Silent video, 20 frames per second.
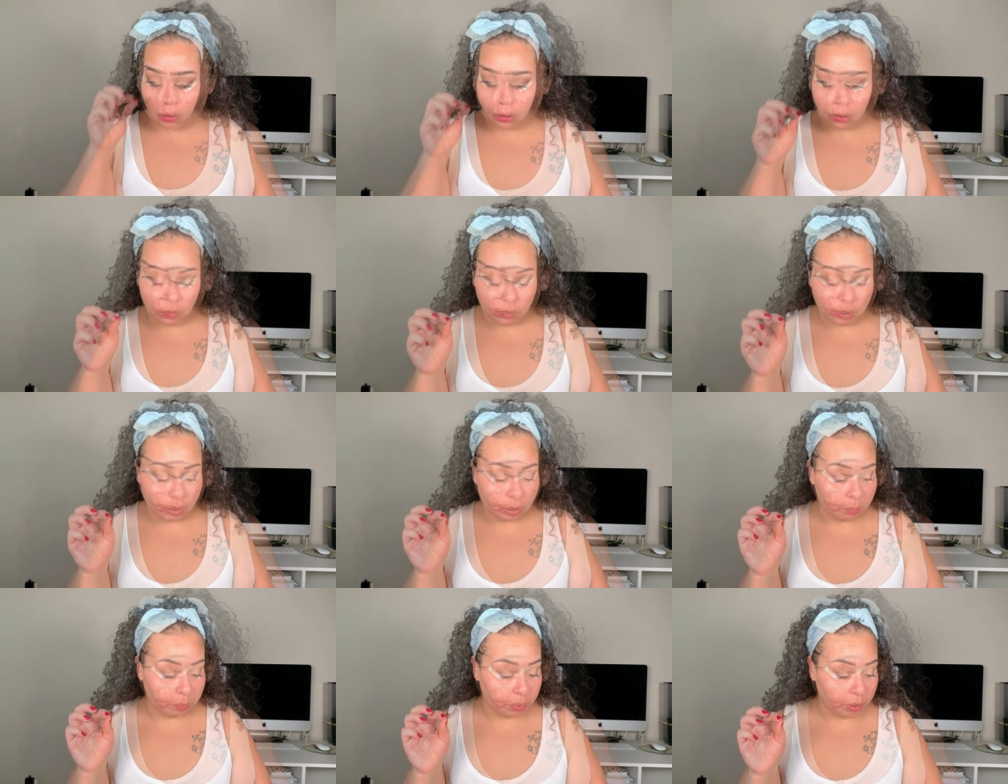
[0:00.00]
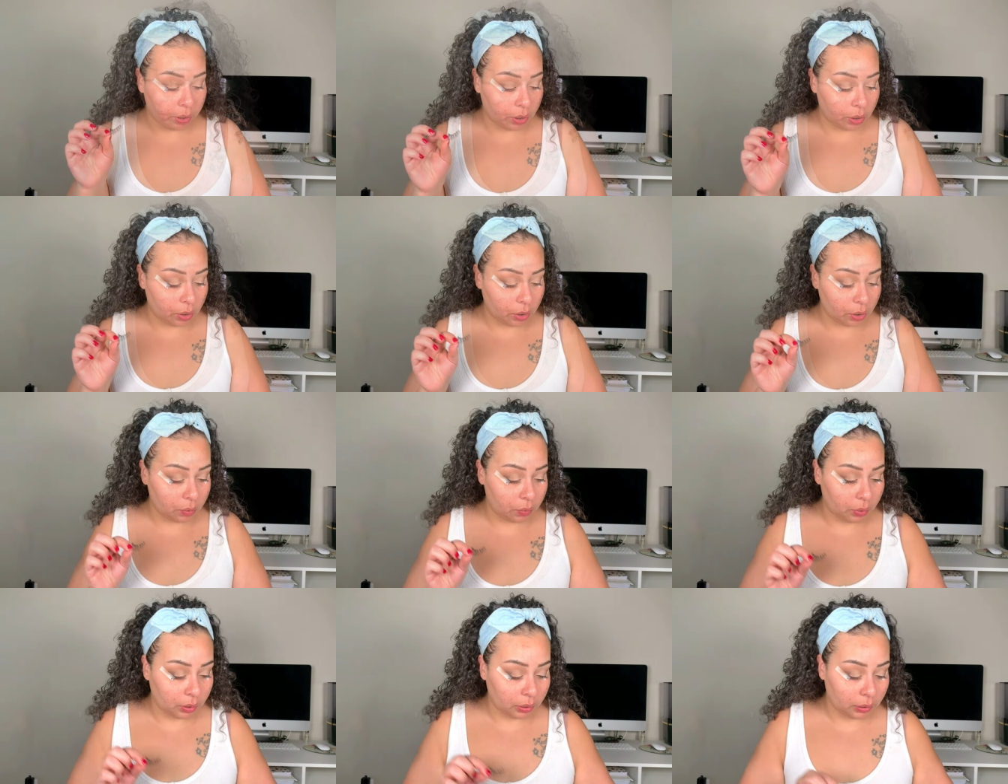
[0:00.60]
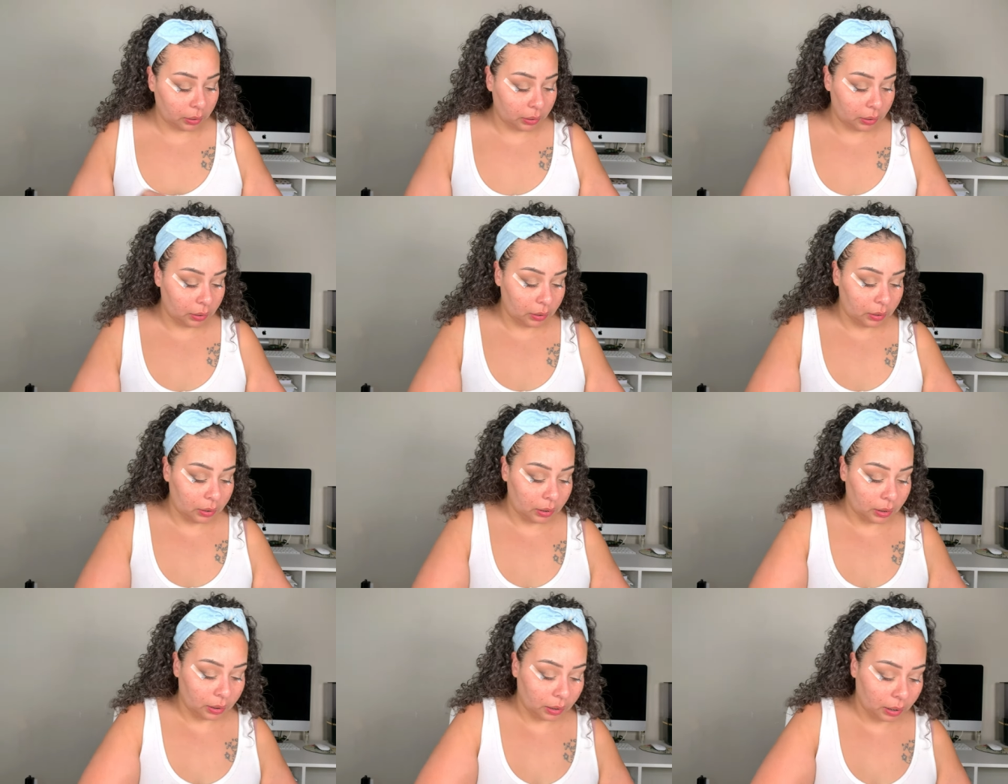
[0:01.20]
So we're gonna put glue on
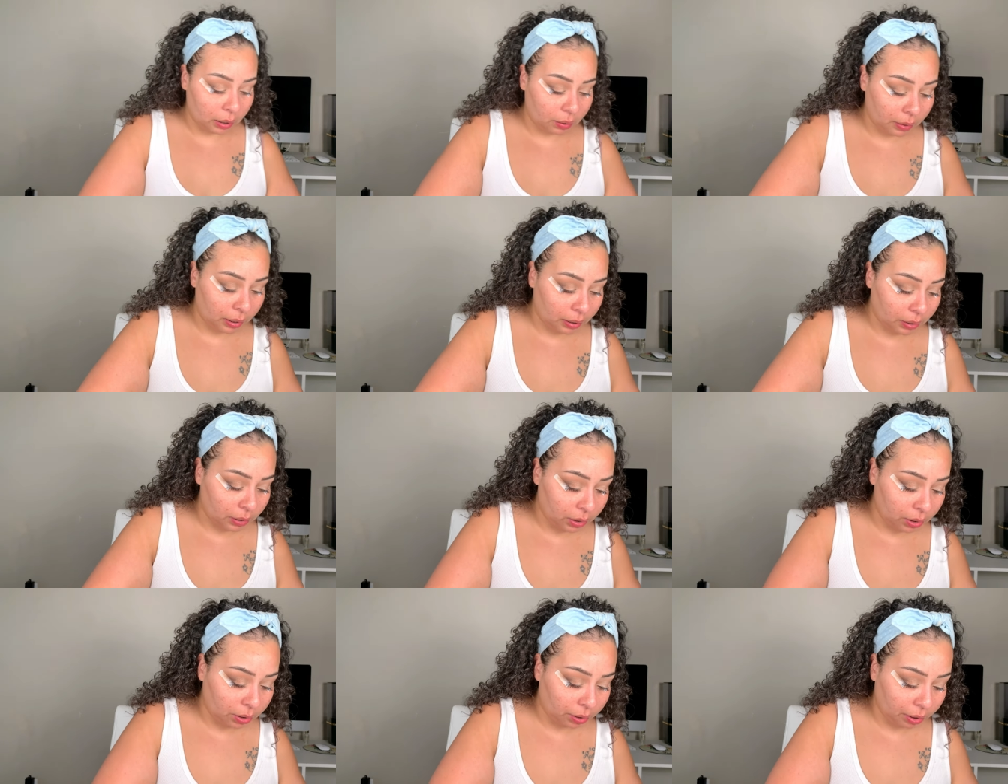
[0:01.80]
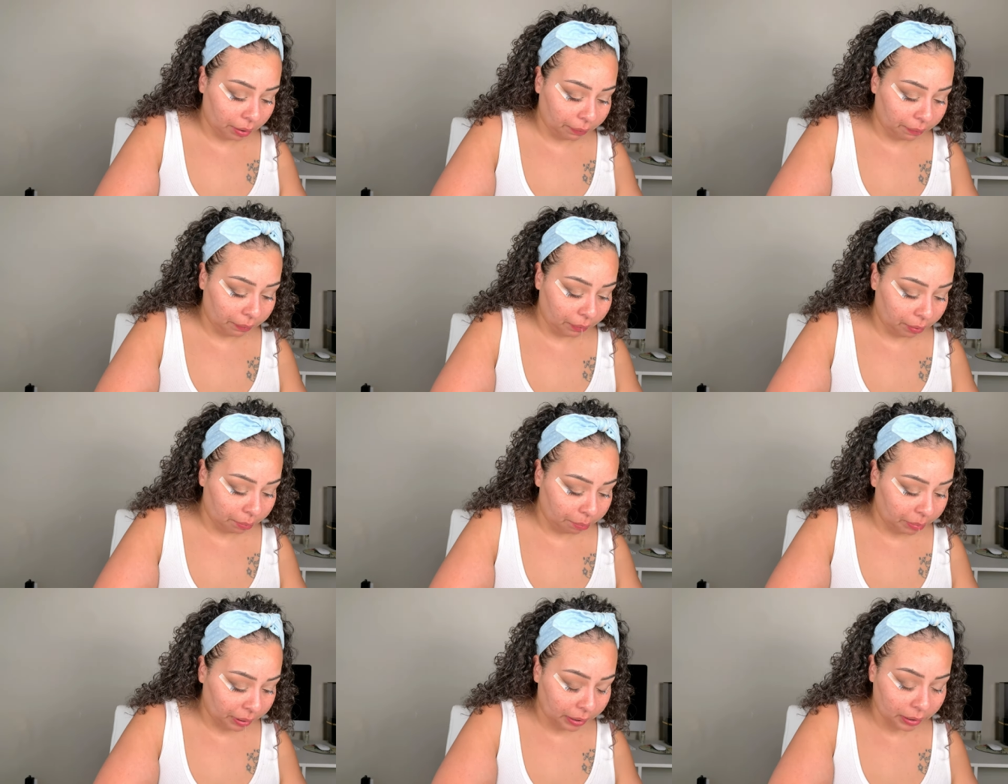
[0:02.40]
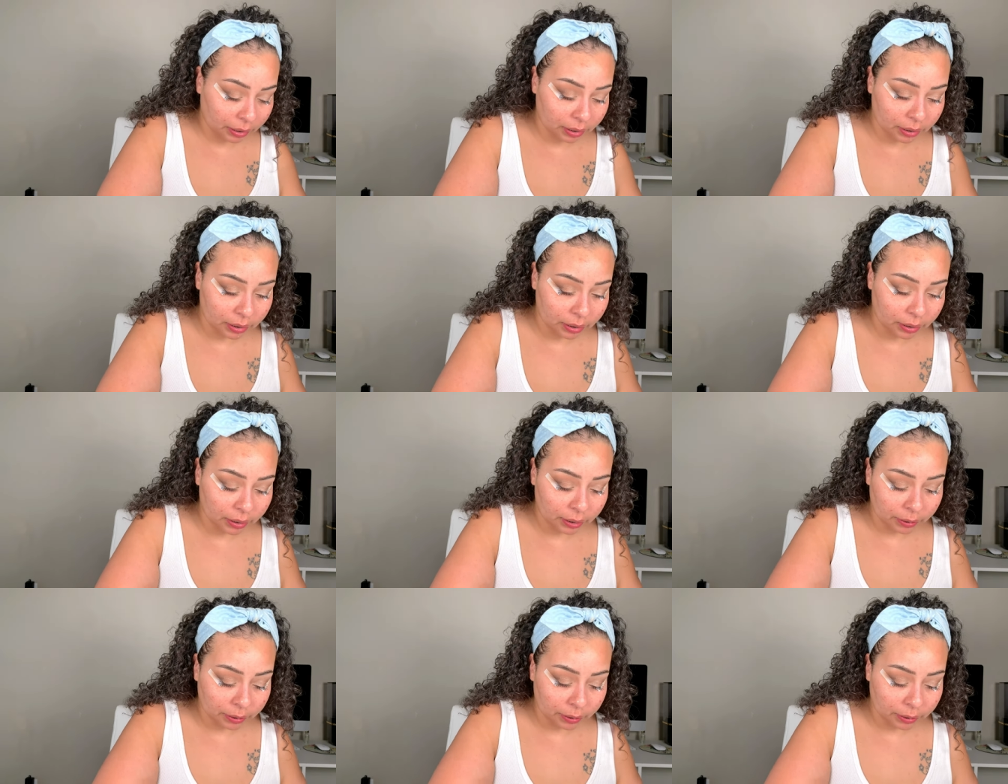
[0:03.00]
these and allow that to dry for a bit.